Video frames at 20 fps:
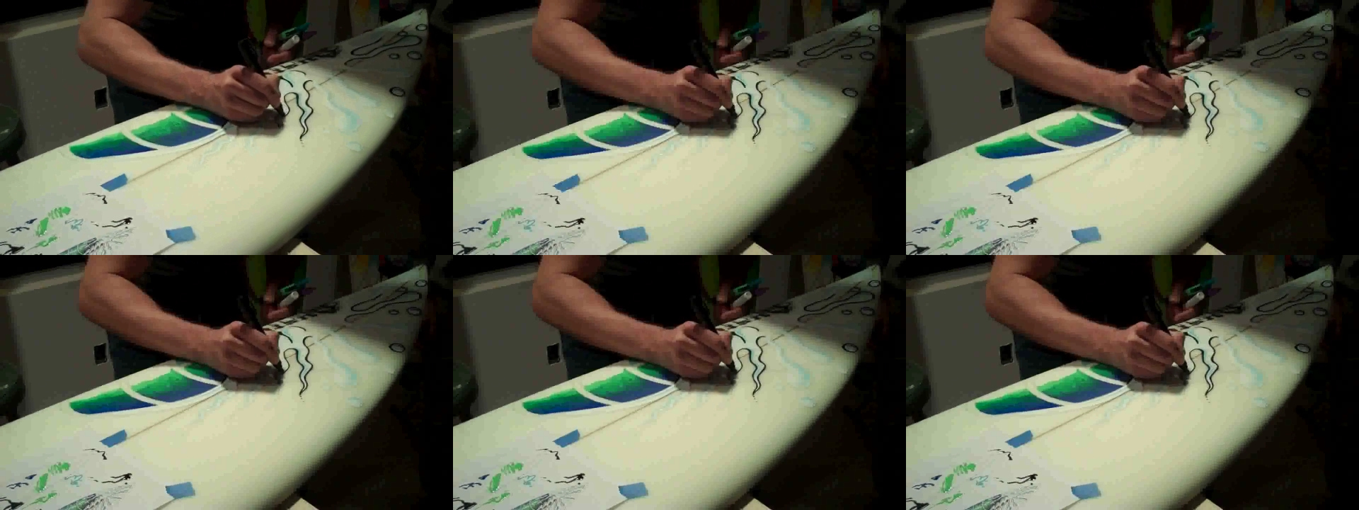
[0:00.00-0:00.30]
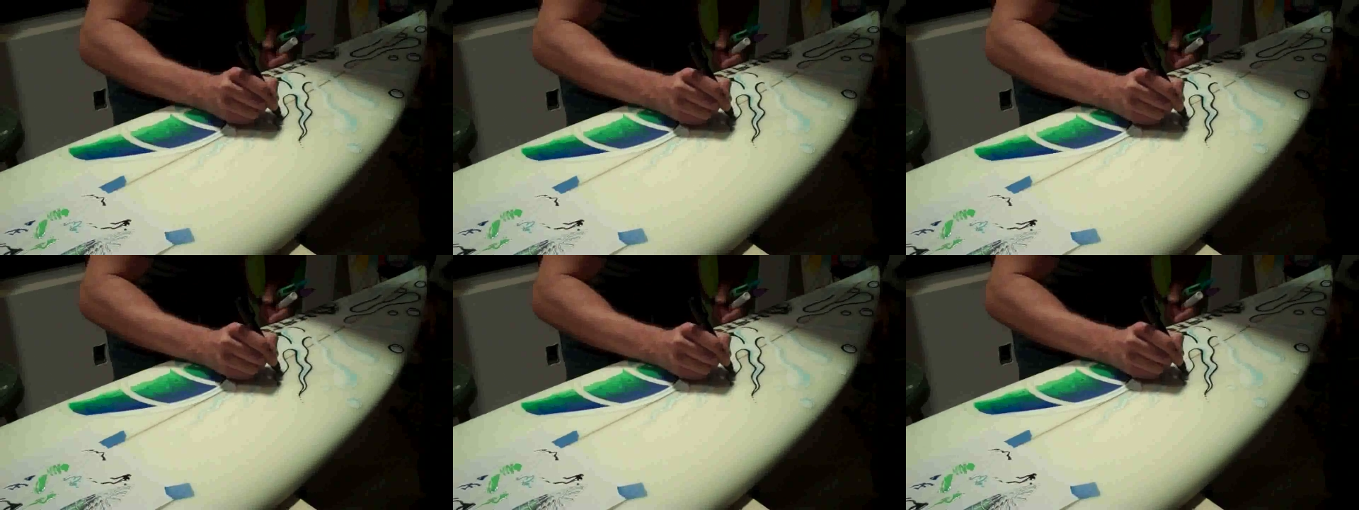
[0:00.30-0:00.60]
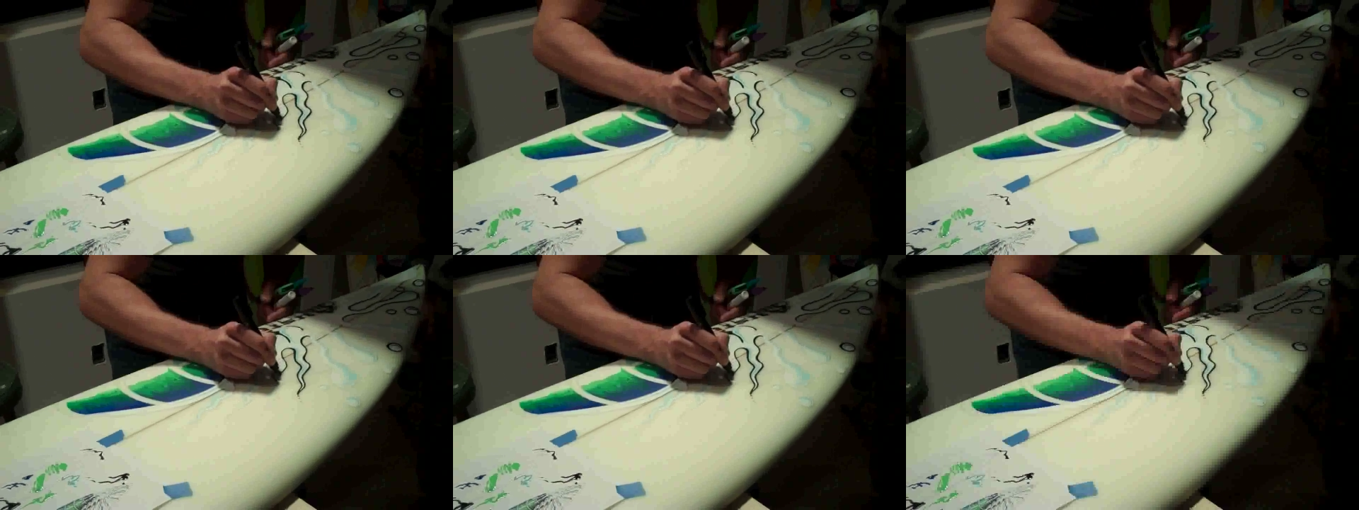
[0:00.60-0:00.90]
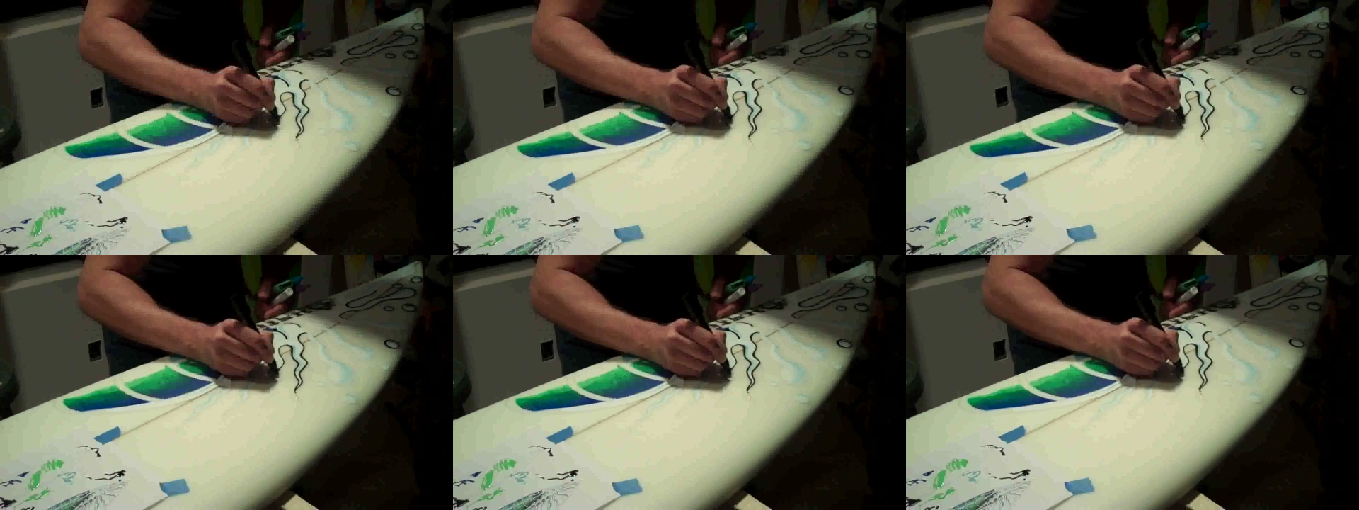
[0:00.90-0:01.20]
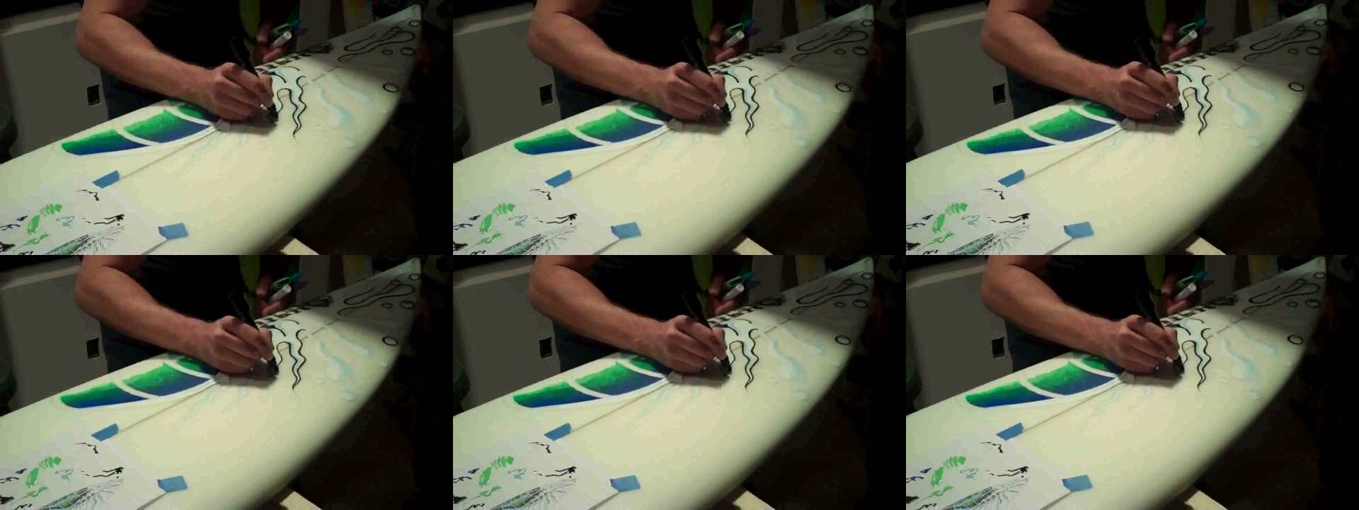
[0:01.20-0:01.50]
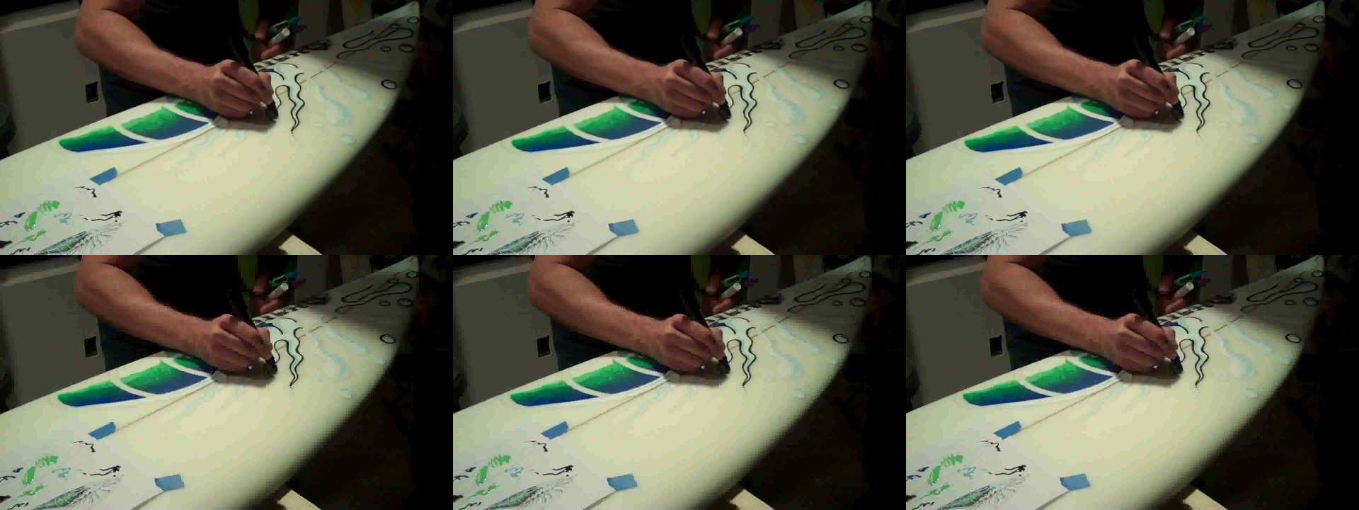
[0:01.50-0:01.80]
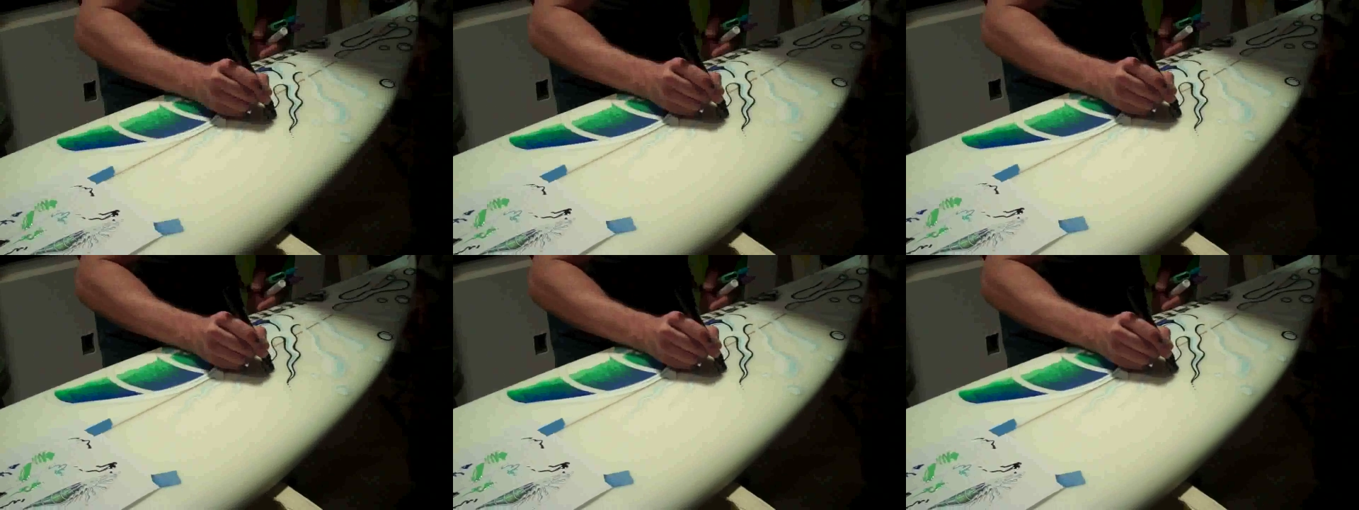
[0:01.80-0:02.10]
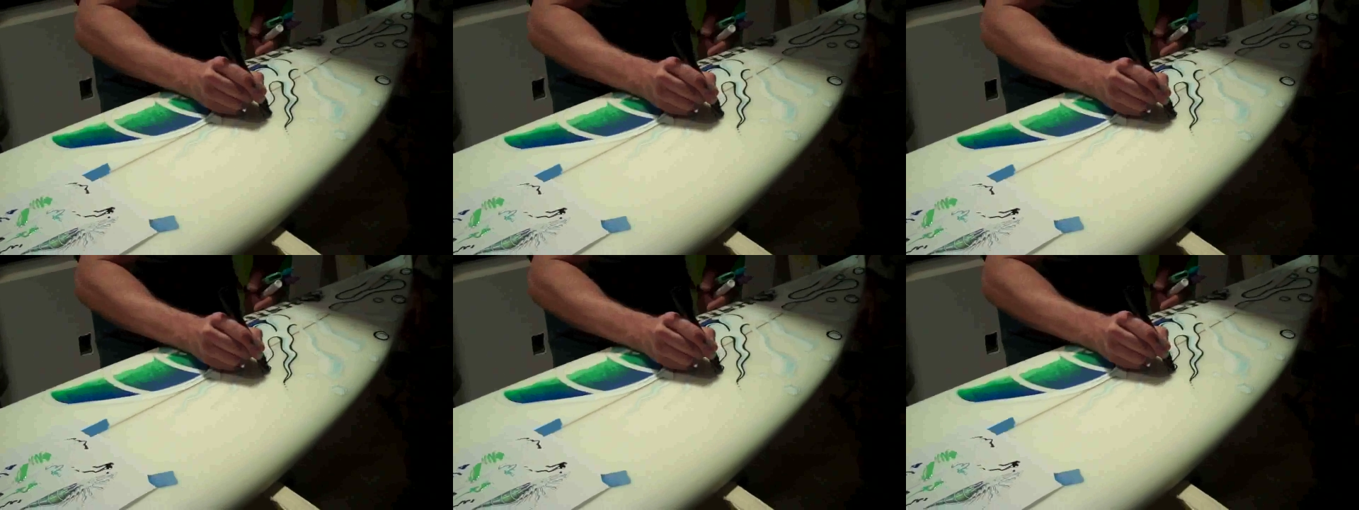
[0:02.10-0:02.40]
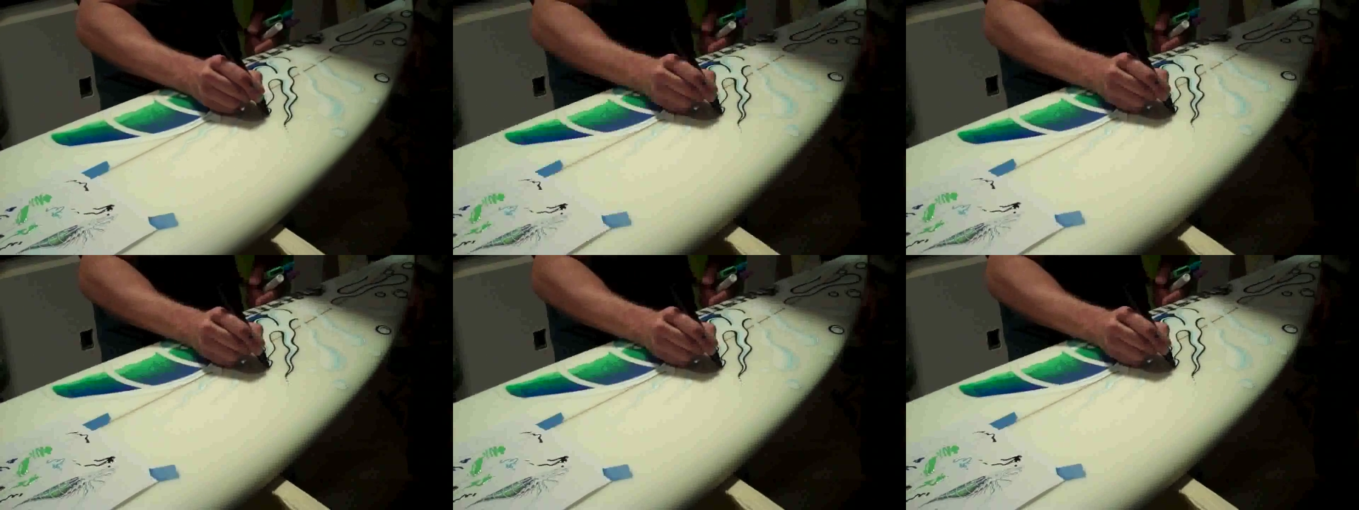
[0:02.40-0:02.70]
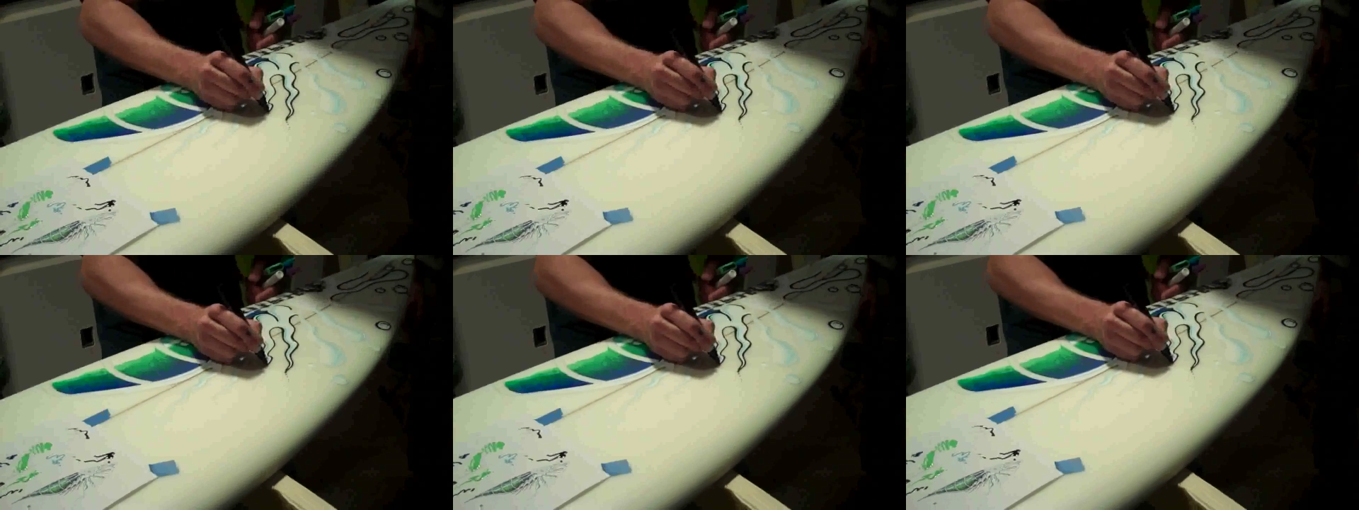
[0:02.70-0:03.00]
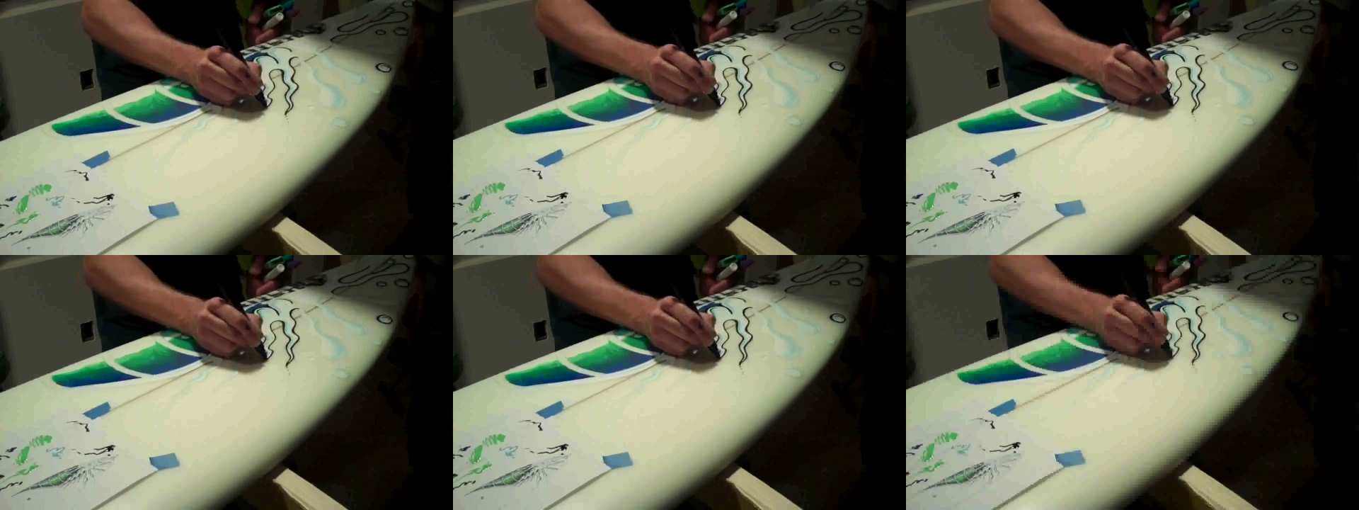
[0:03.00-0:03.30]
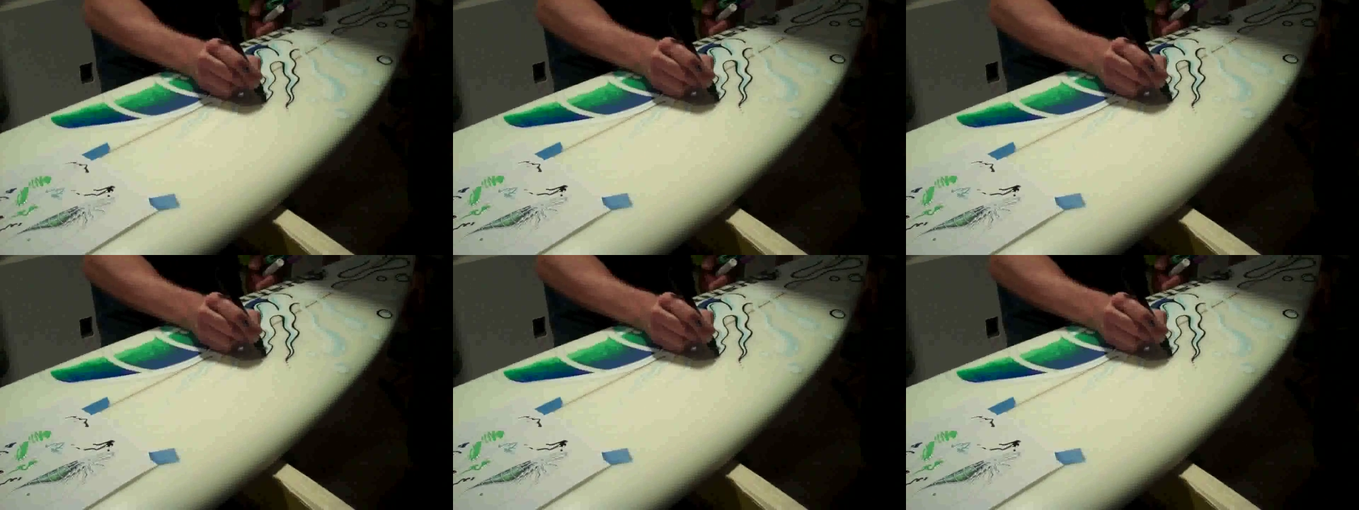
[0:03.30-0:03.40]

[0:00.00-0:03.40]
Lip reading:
Nobody's mouth can be seen.